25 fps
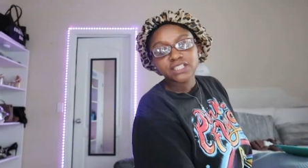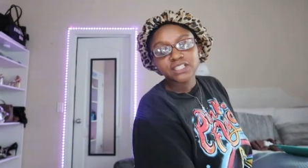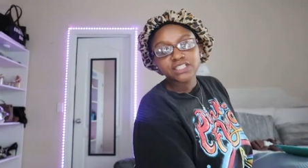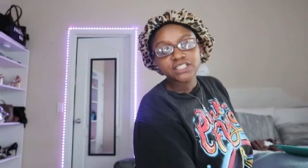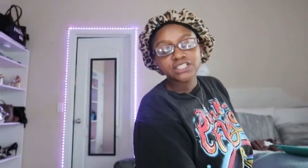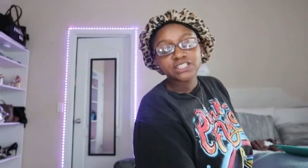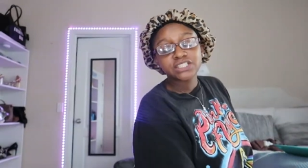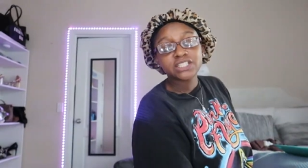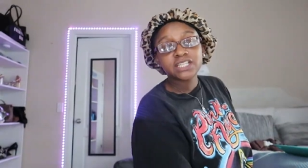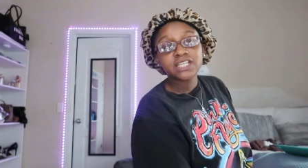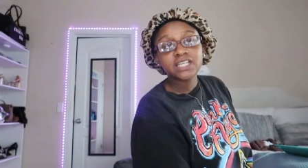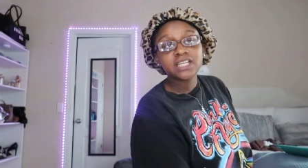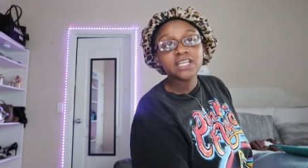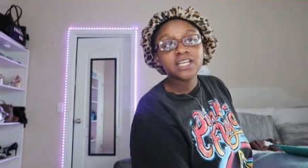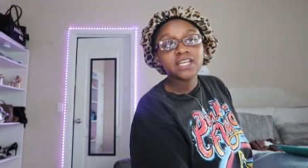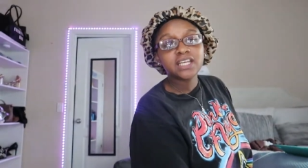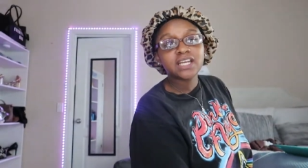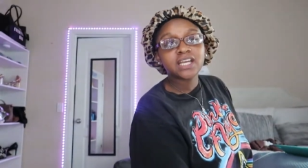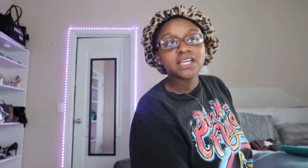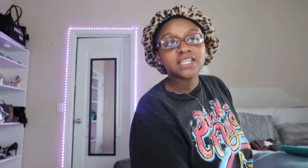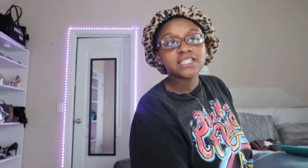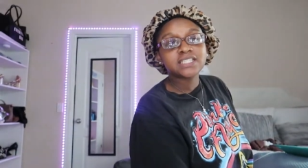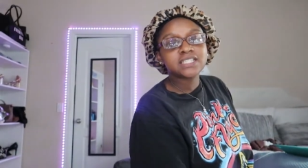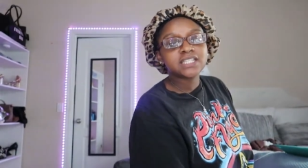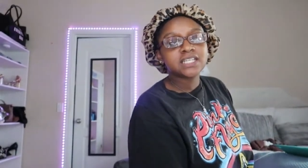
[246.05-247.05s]
She
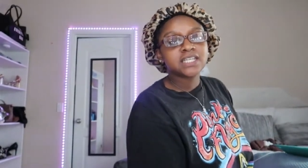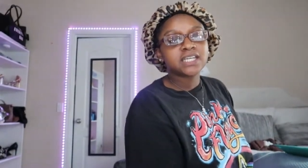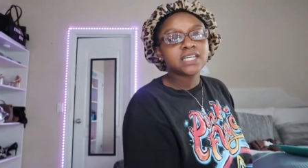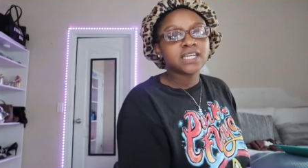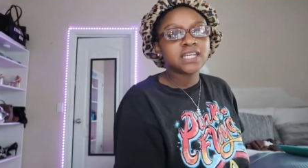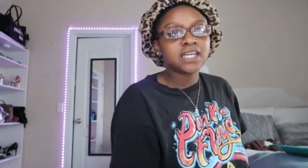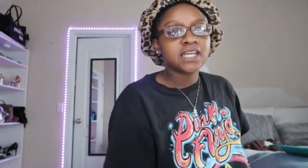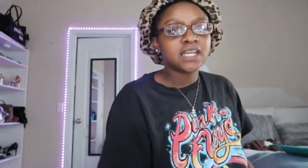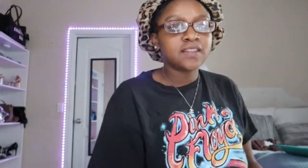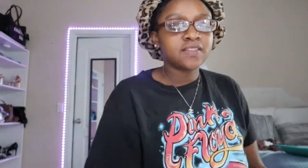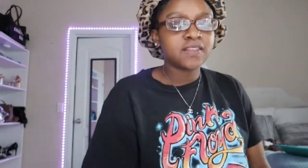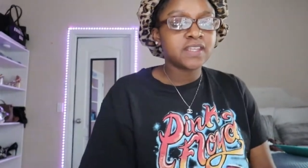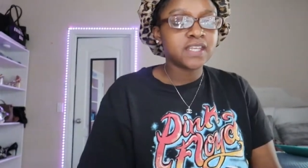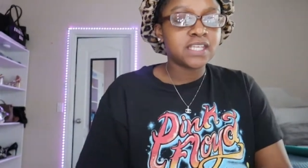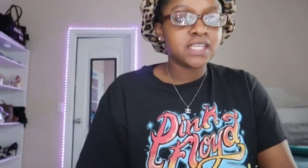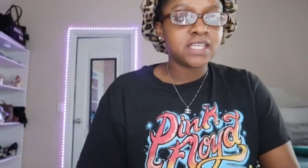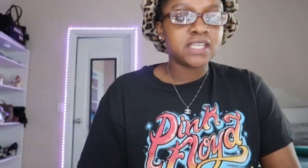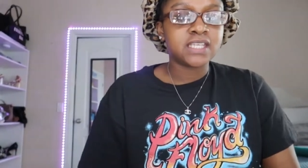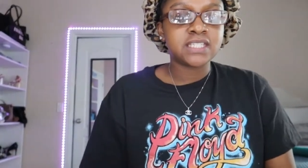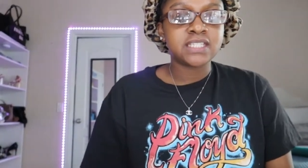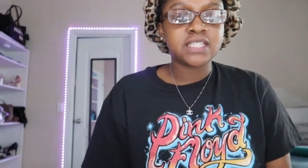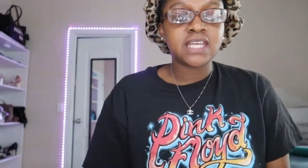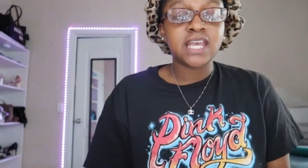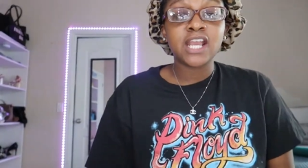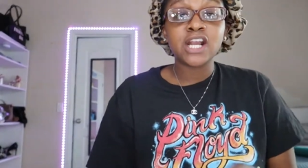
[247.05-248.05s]
did
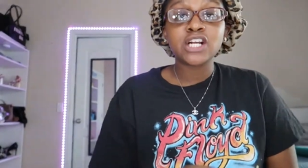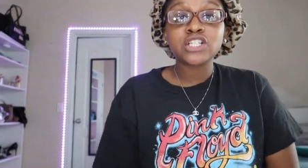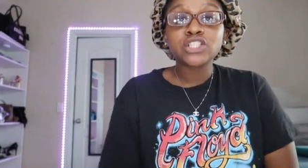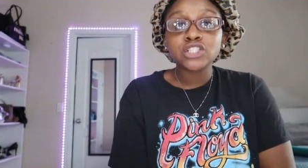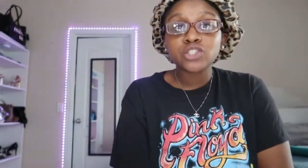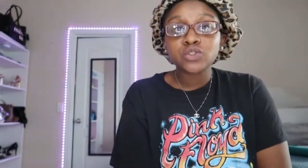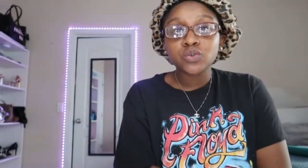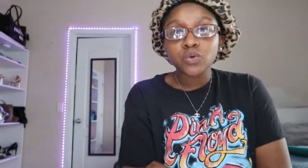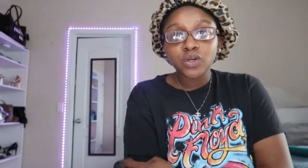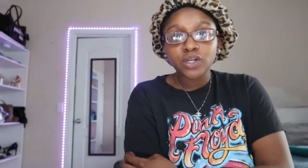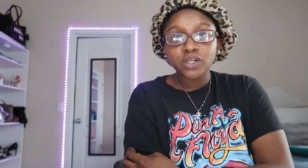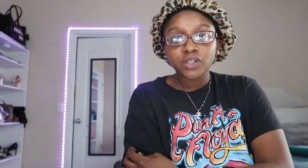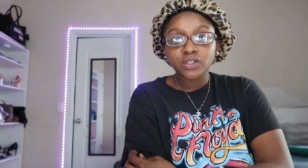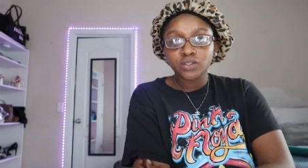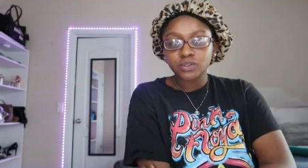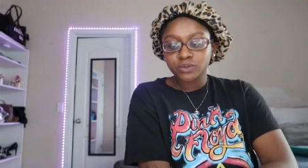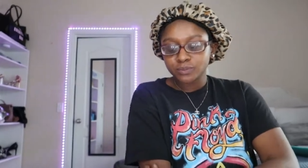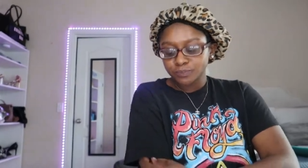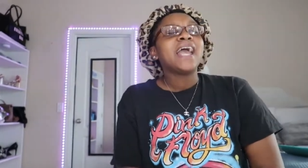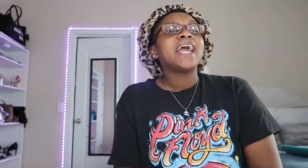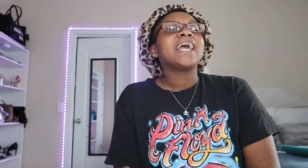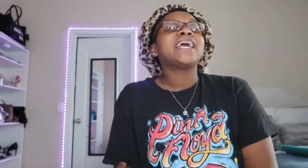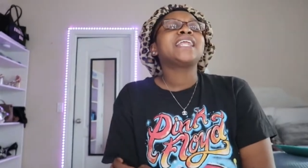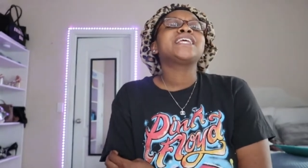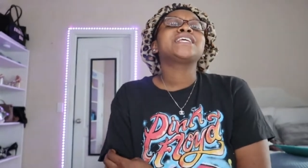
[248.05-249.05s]
this hair tutorial
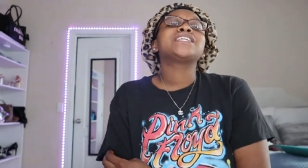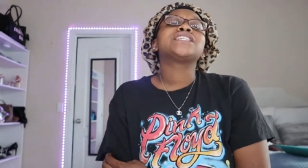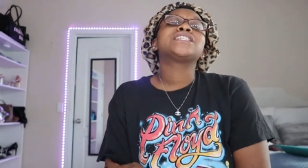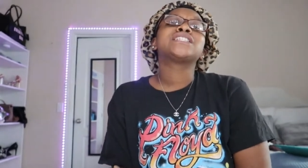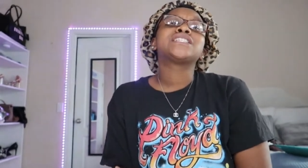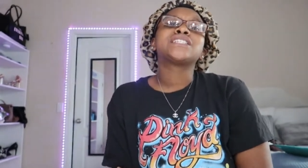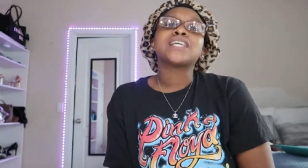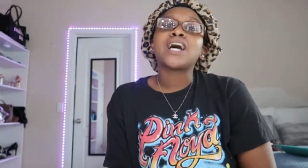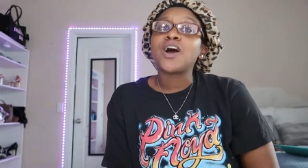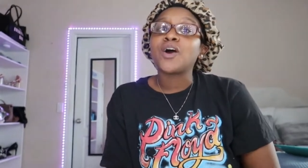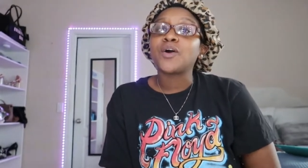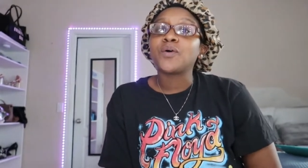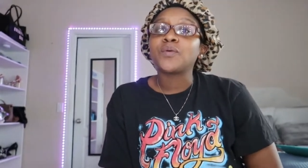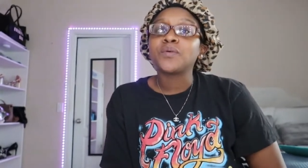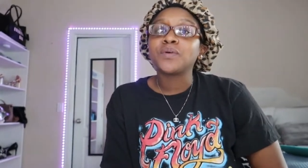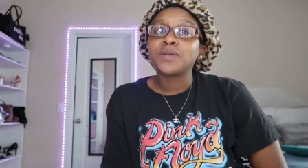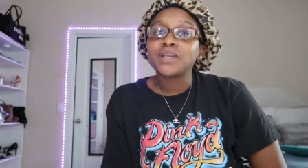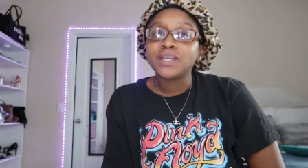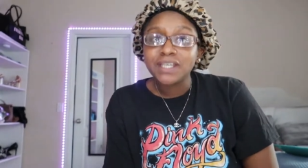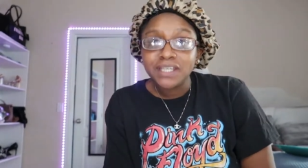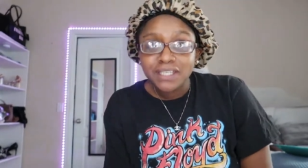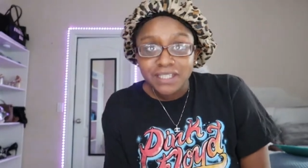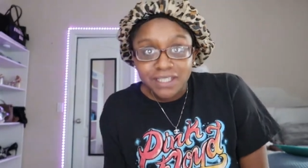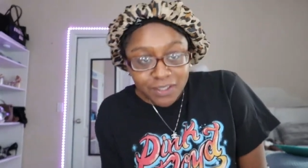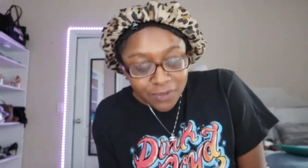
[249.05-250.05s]
and it's so
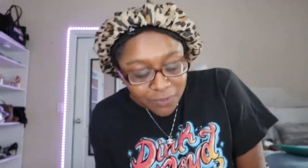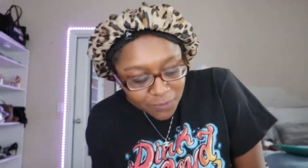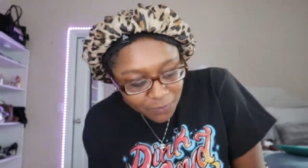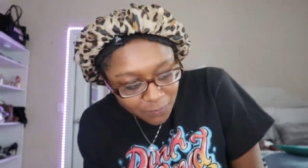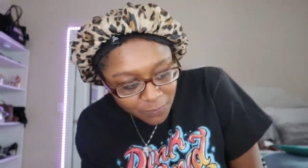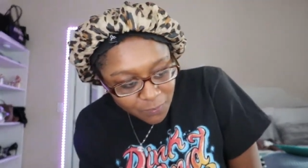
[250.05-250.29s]
cute.